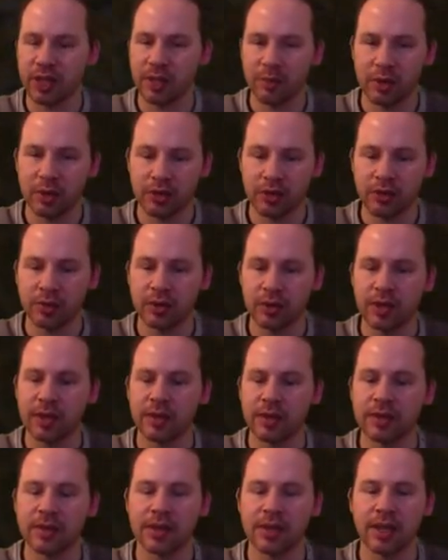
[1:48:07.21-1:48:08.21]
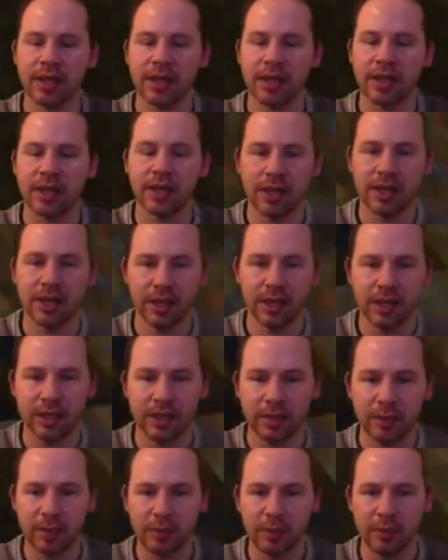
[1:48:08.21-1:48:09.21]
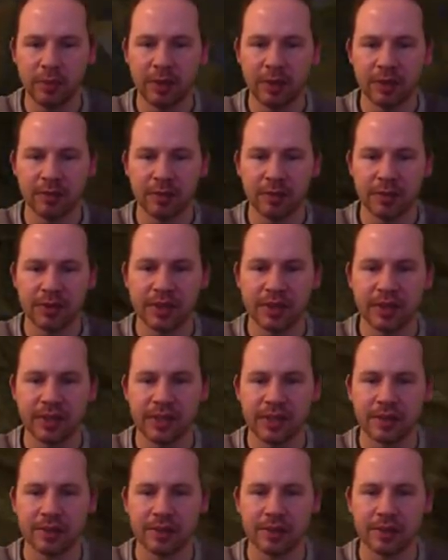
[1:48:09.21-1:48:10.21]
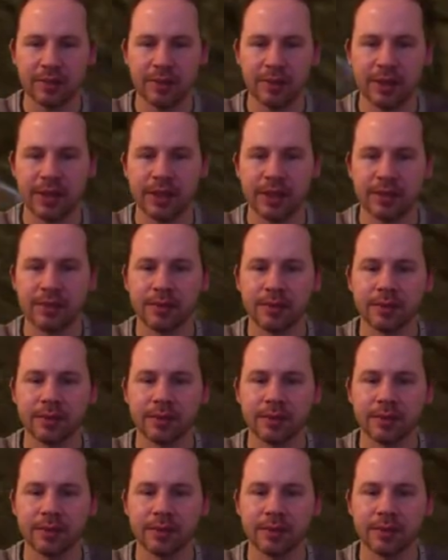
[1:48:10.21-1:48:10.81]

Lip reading: I'm not sure that's entirely clear. People might have missed that, but hey.